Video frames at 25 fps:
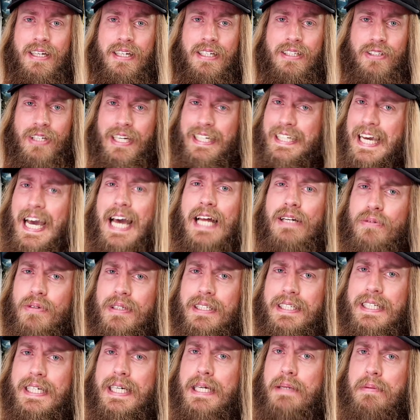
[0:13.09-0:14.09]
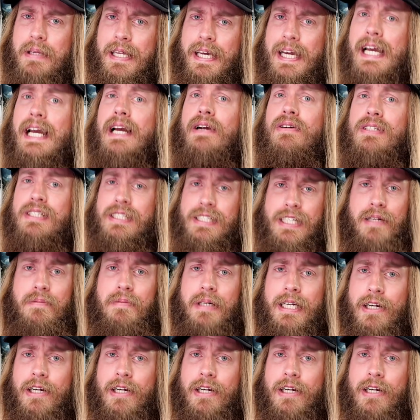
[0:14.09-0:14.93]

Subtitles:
so I can't really keep it here inside my